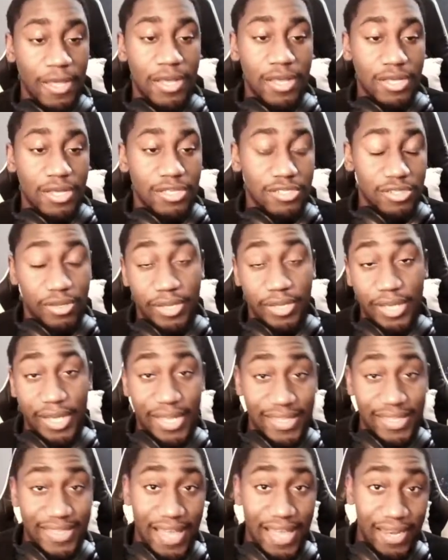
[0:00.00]
So yeah,
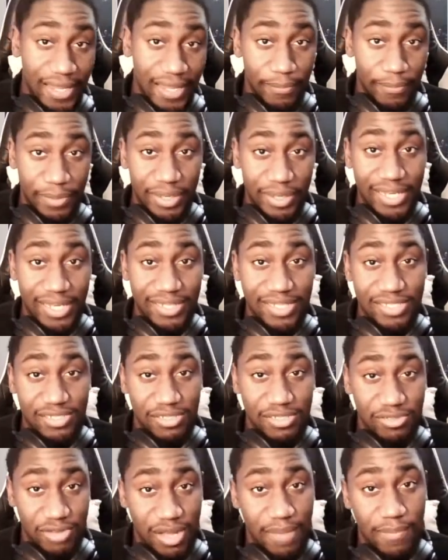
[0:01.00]
hit that like button, hit that
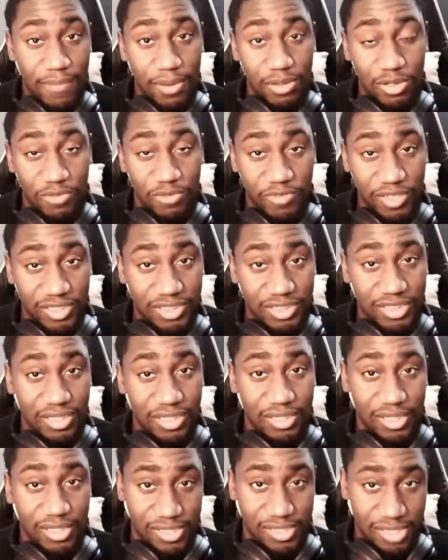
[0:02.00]
subscribe button. Don't forget to check
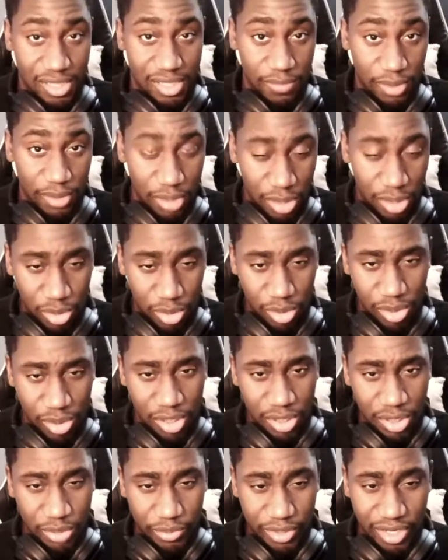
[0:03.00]
the links down below.
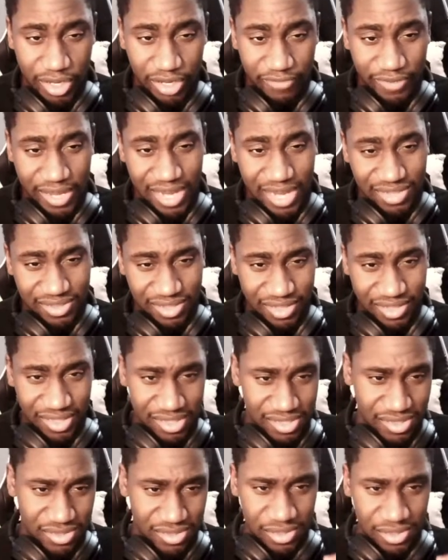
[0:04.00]
We're gonna react to
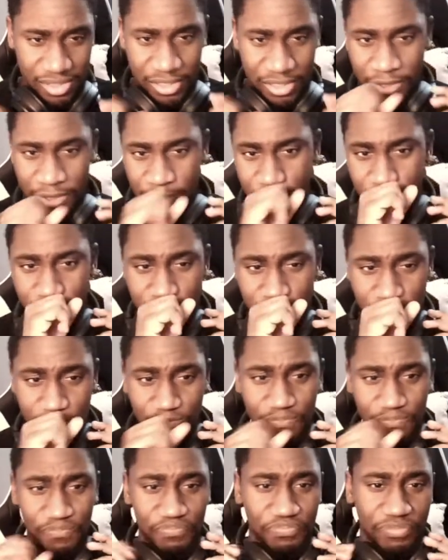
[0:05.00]
this
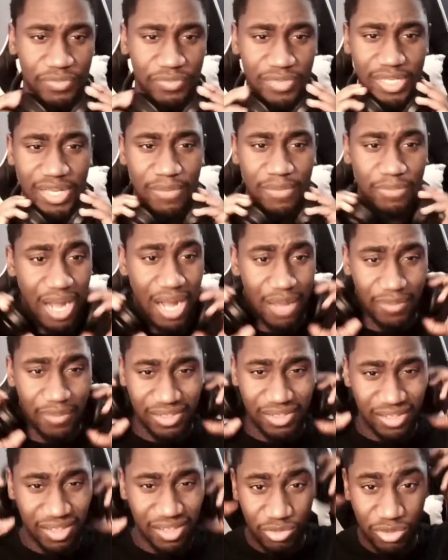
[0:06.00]
and probably
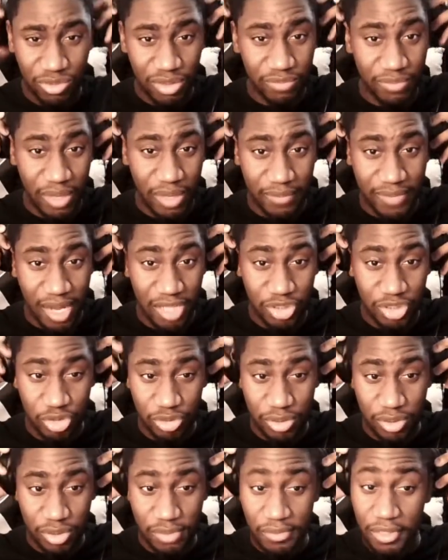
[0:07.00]
another one. I'm not
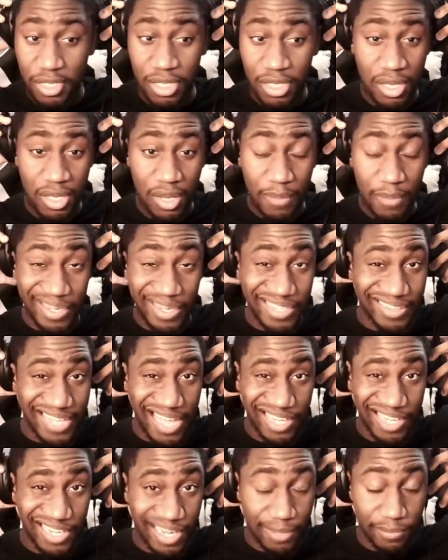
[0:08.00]
sure, but hit
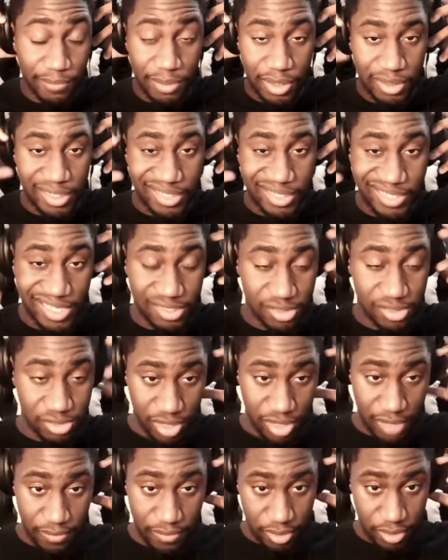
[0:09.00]
that like button, hit that
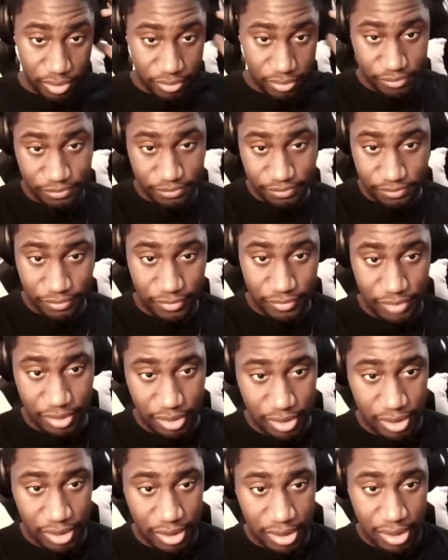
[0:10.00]
subscribe button.
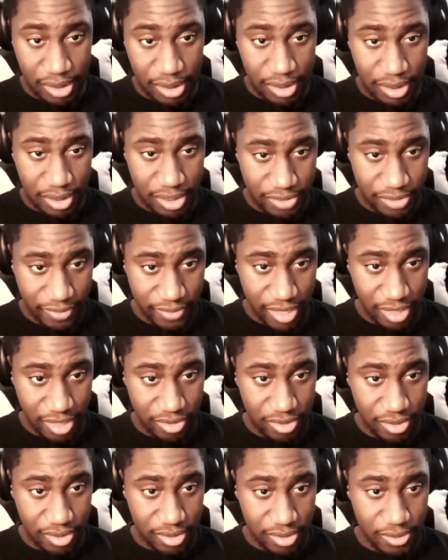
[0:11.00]
Let's react
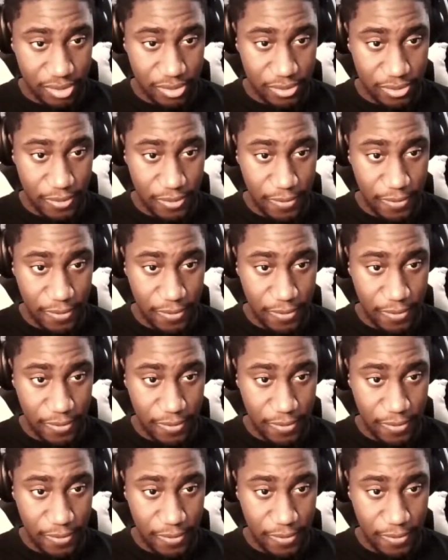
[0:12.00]
to this.